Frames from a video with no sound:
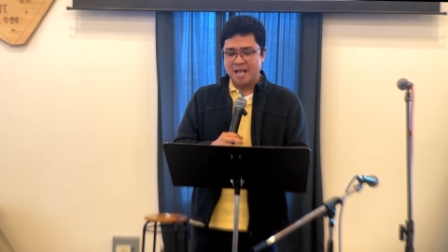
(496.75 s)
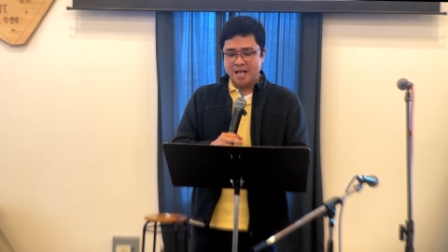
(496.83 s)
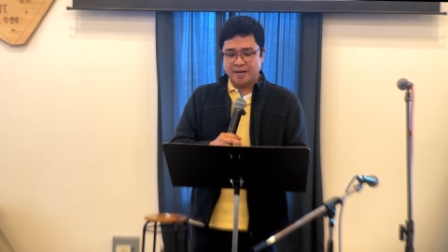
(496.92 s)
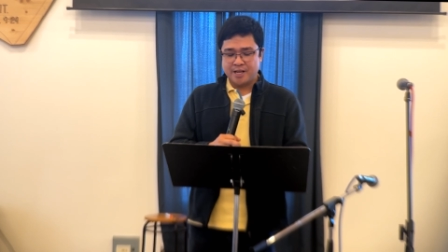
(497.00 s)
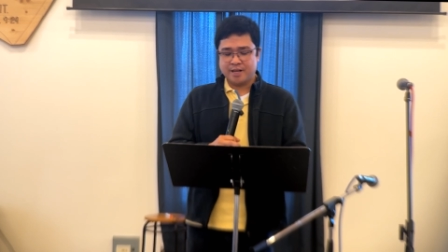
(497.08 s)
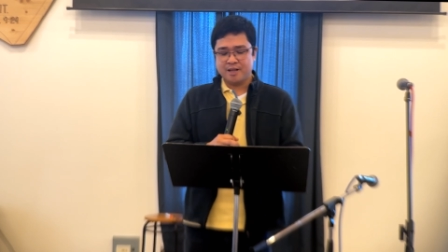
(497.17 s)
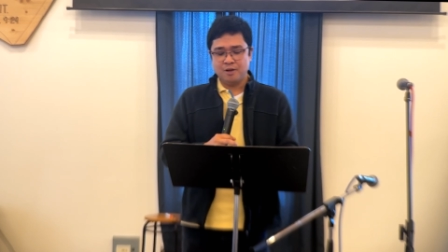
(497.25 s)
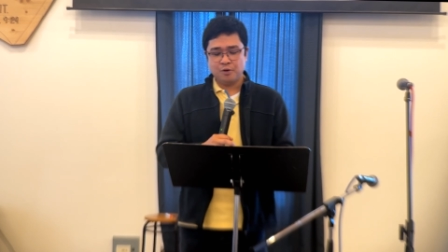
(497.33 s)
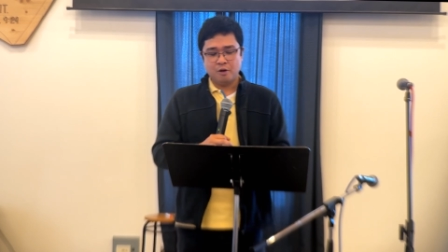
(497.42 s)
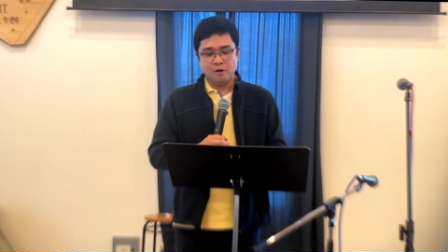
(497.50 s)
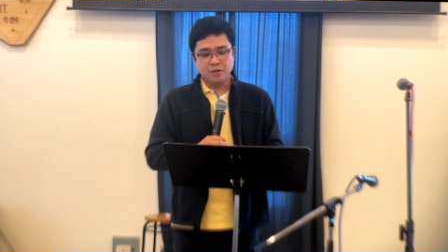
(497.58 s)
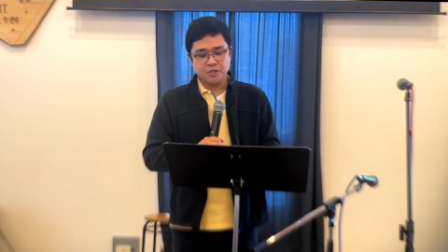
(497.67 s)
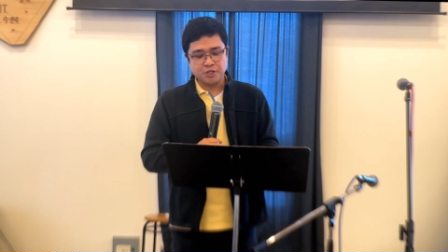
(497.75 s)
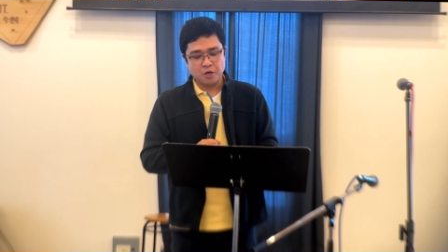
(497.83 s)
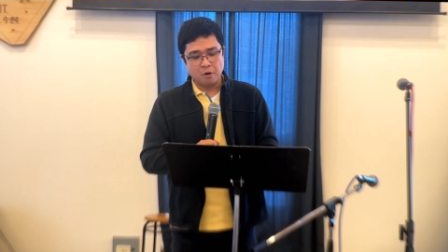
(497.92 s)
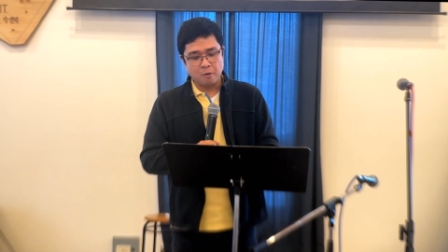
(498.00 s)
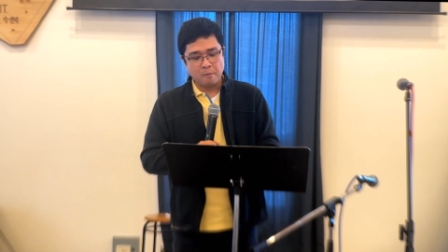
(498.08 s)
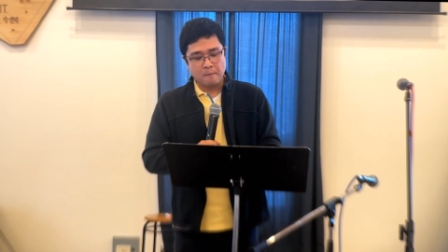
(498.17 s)
The account
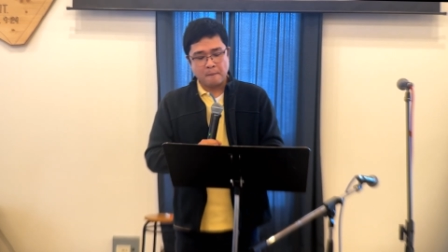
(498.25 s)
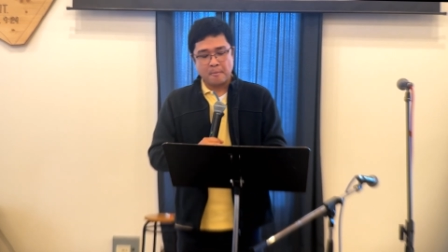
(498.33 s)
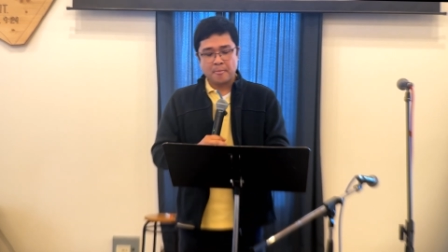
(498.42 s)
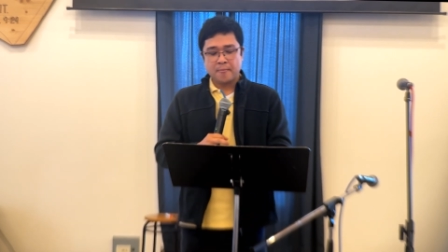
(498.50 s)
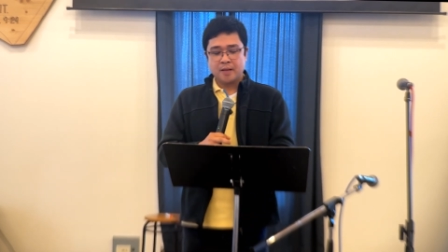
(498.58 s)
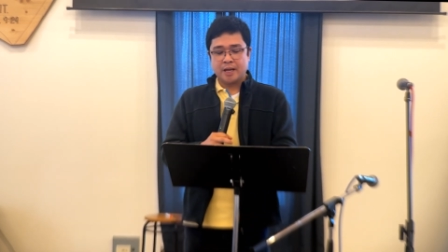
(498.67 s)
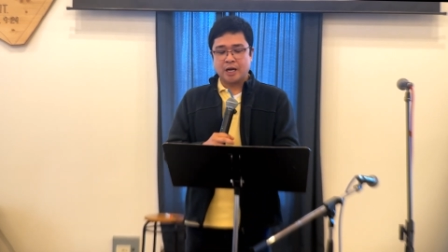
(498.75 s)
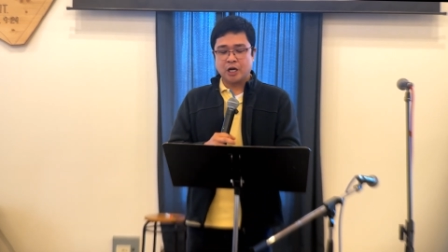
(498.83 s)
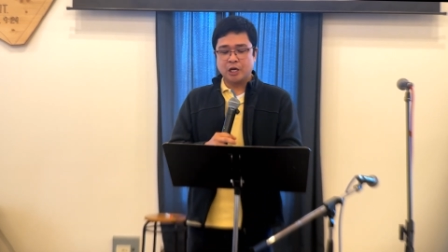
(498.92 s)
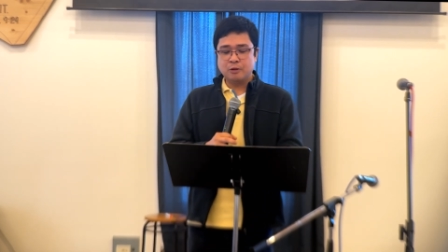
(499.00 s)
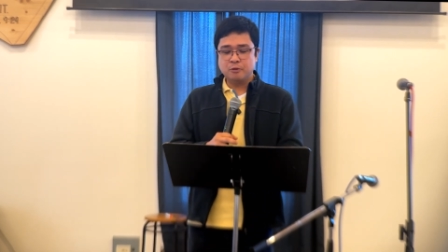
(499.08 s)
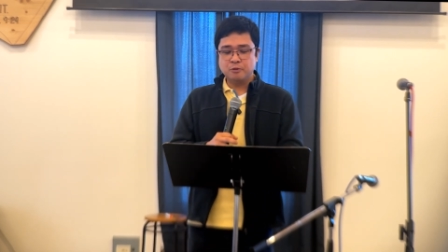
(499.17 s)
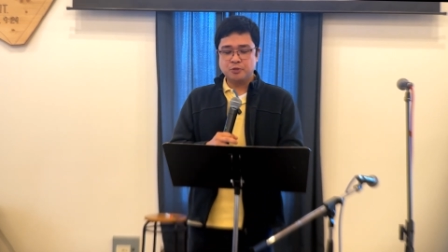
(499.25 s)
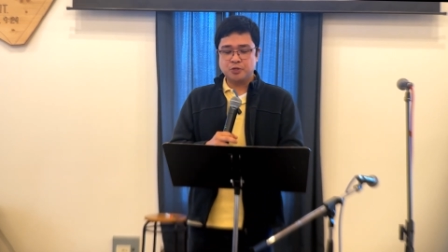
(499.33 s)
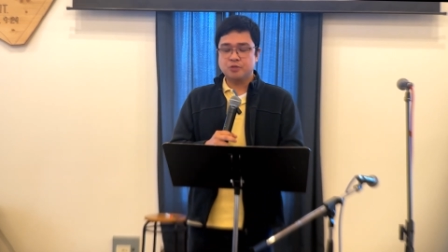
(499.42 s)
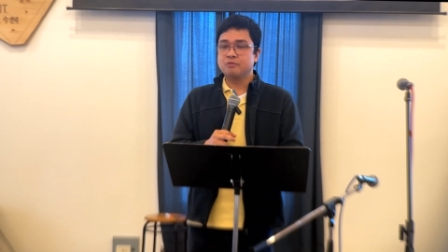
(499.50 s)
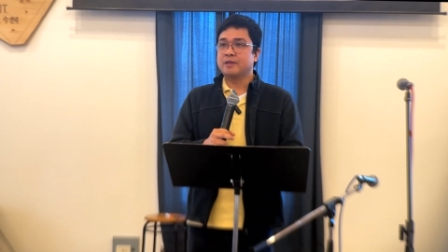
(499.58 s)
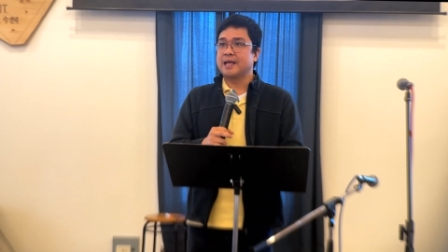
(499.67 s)
also
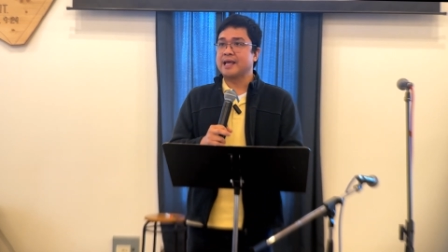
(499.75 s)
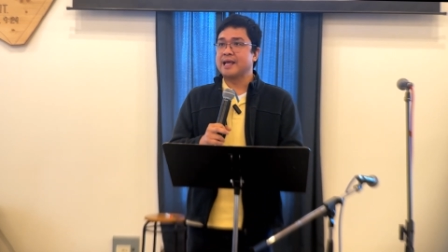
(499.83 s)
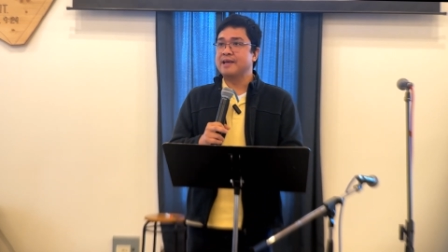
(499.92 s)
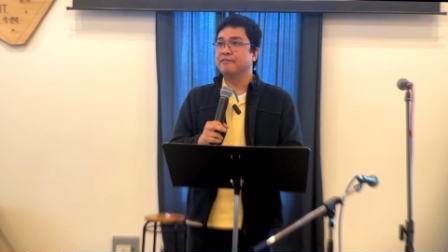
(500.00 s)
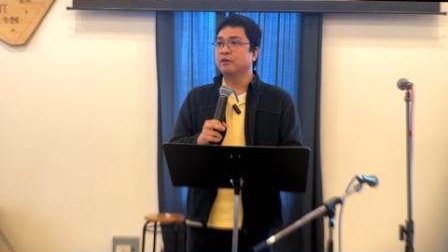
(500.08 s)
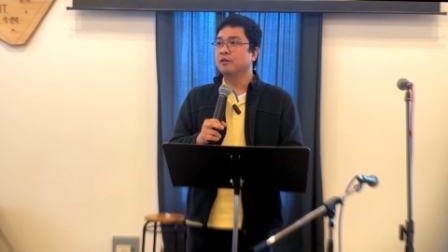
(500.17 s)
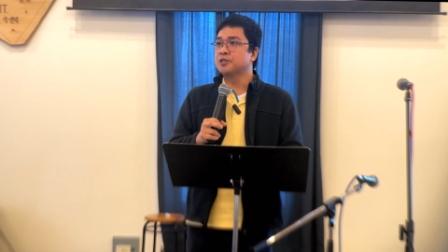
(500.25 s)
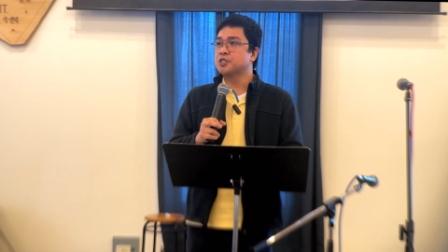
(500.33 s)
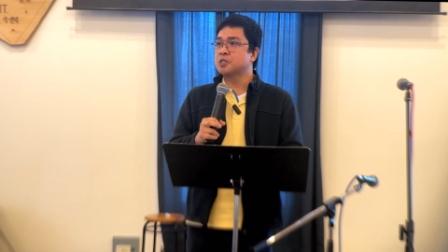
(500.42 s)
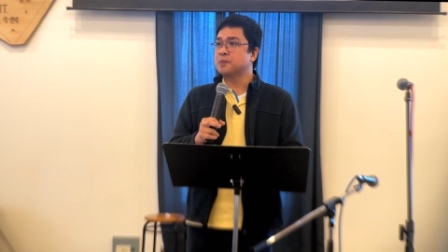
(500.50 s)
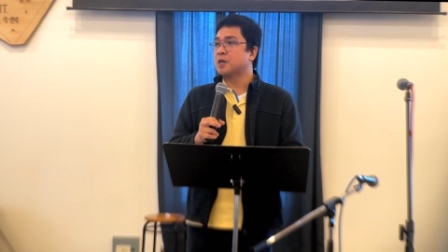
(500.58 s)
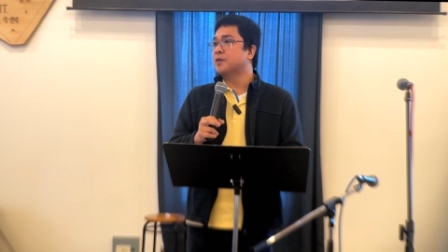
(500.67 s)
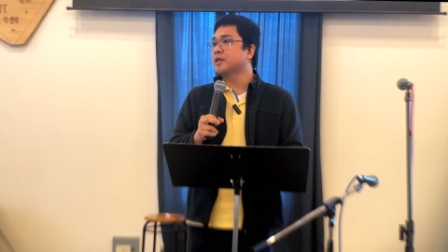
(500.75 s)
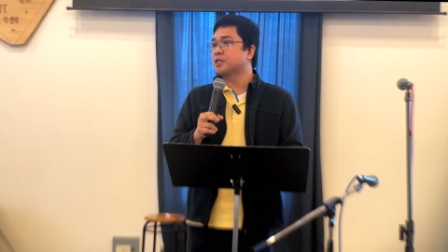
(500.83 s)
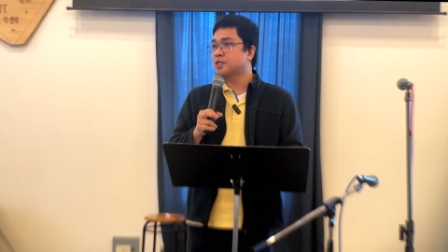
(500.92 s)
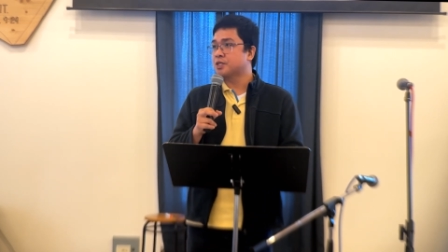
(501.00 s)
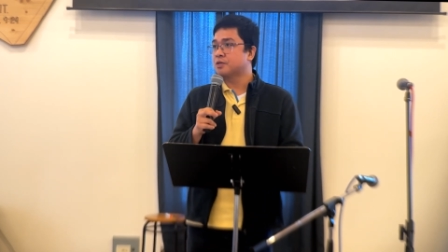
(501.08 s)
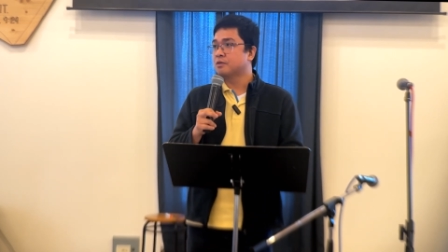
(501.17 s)
includes the evil
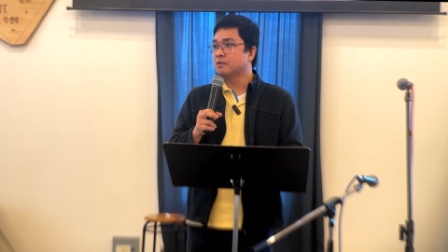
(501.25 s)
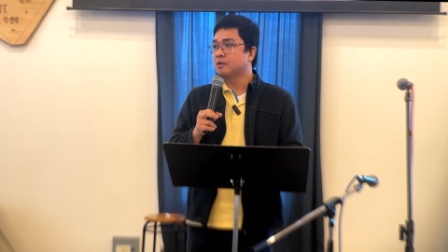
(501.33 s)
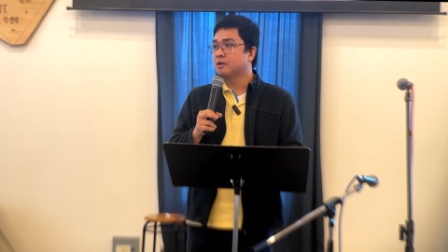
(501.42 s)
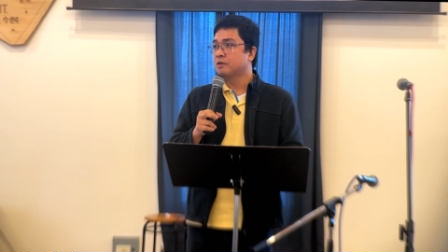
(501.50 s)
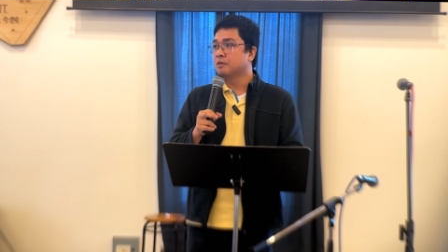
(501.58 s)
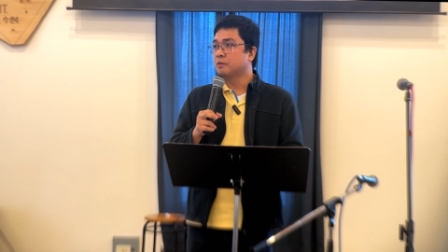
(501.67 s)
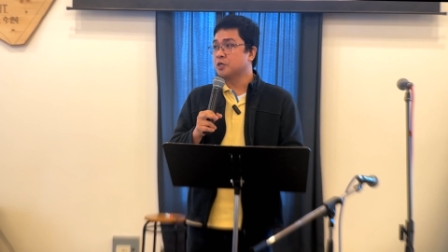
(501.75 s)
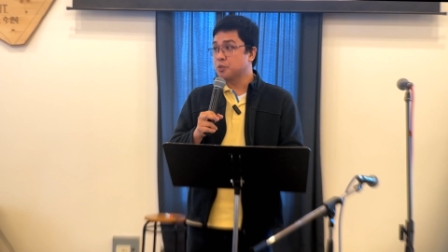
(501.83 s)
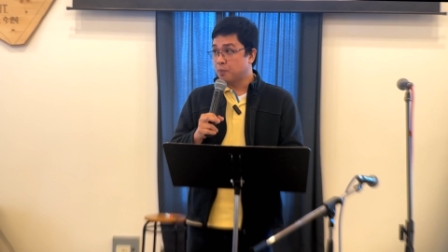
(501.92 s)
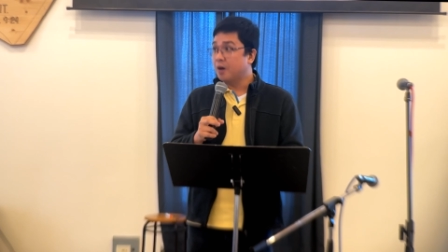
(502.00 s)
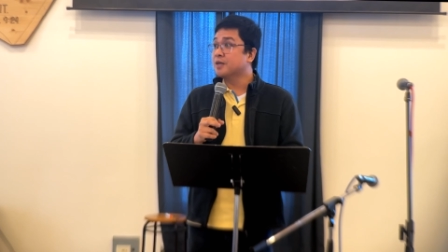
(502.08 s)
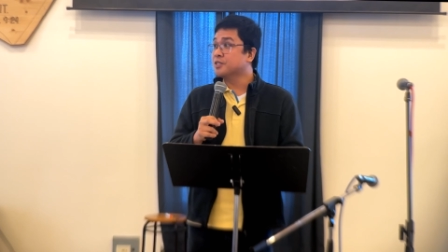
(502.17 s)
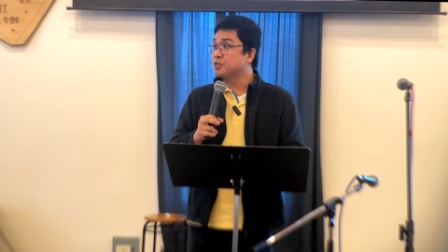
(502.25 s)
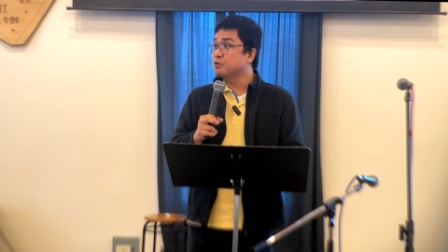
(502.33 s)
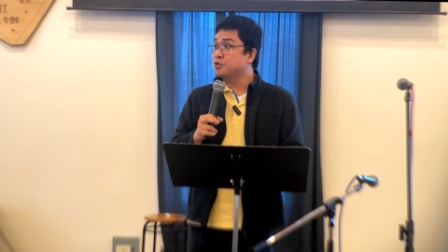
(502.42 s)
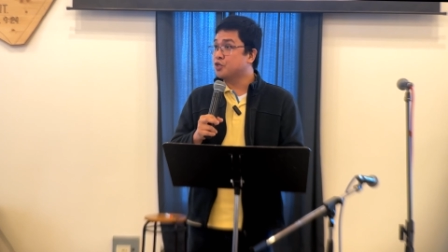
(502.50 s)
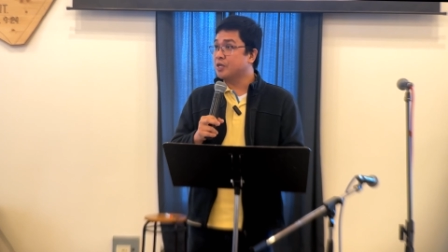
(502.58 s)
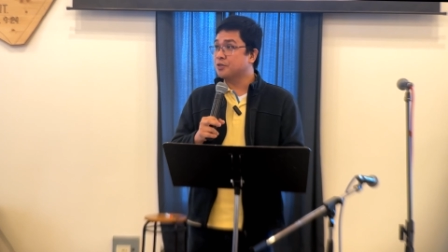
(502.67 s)
spirit's response to
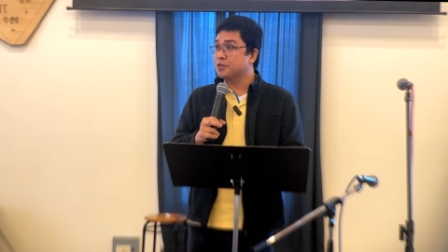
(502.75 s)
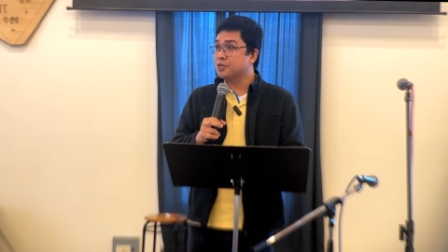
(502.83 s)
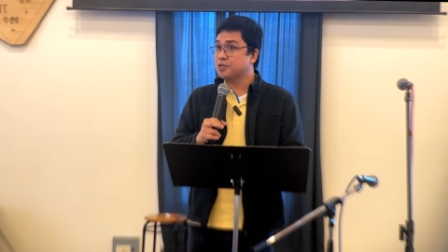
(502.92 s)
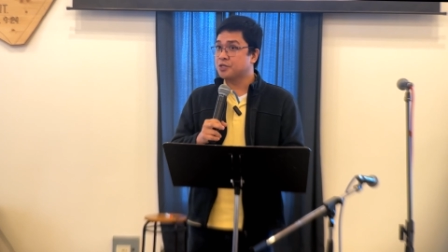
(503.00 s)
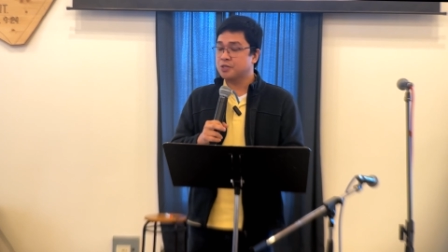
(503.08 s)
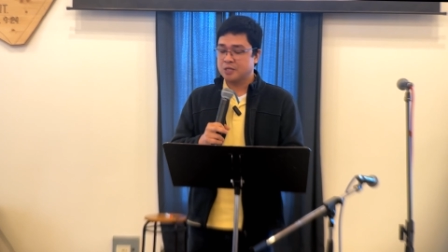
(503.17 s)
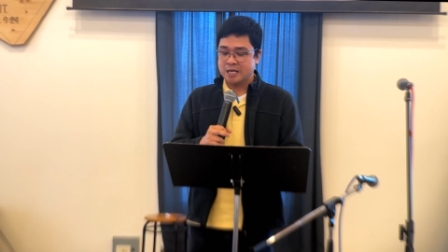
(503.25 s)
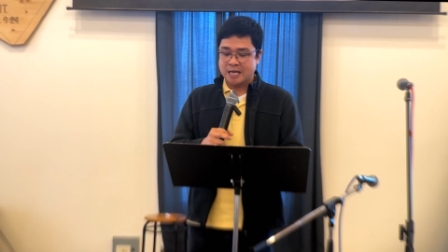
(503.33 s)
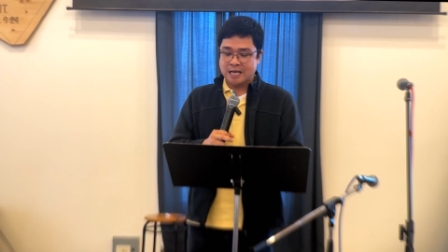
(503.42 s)
Jesus'